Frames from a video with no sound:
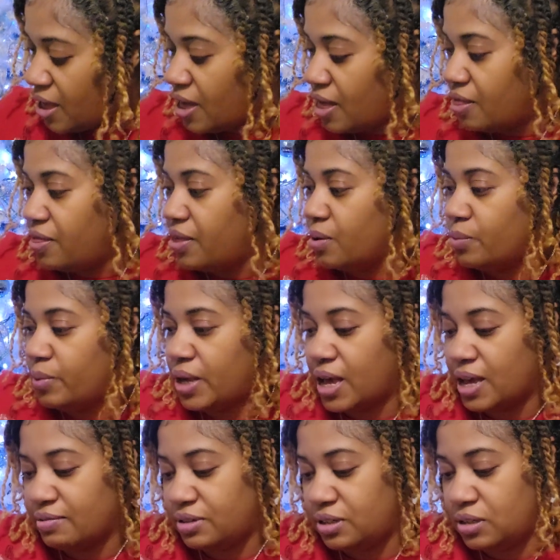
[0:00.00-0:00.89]
And then we
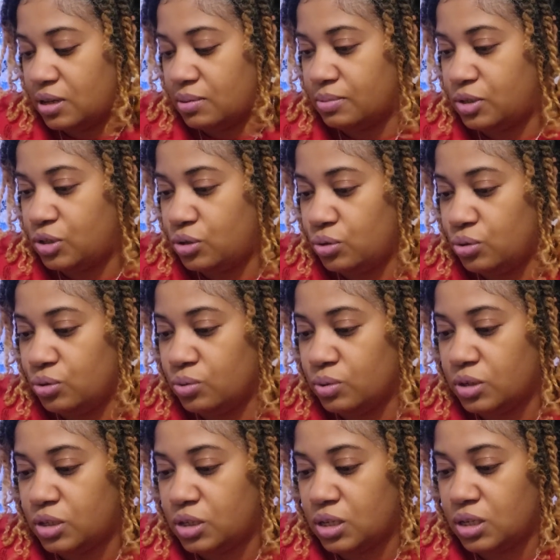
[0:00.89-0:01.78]
have step two,
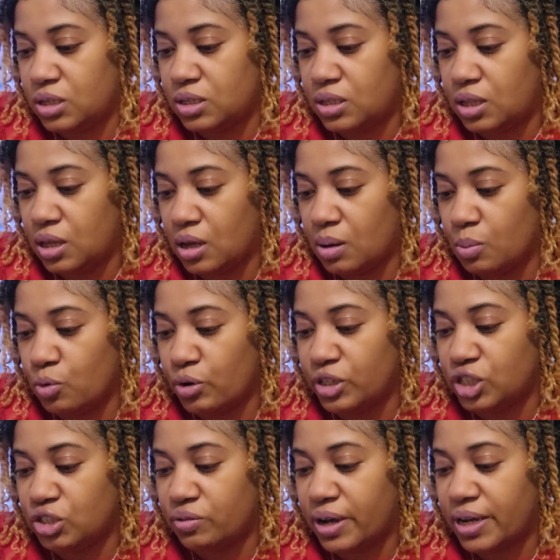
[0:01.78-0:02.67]
which is the
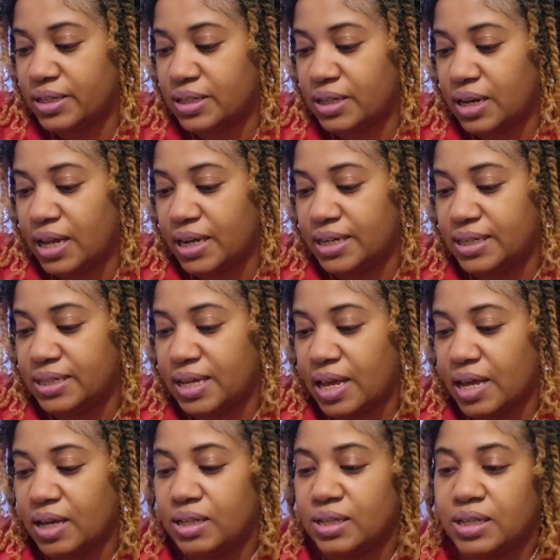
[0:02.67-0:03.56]
moisturizing and
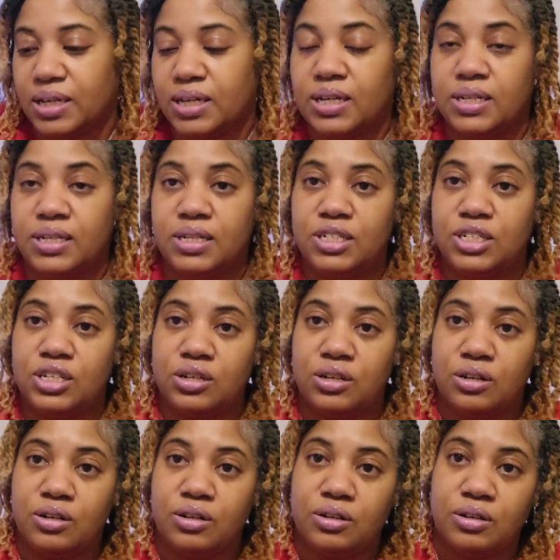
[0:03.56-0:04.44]
detangling
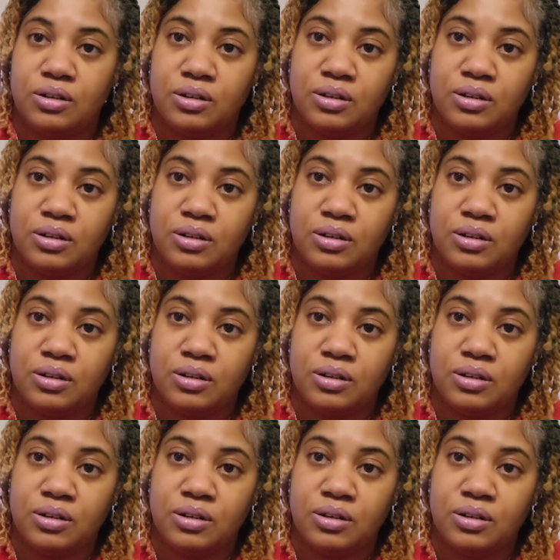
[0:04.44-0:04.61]
conditioner.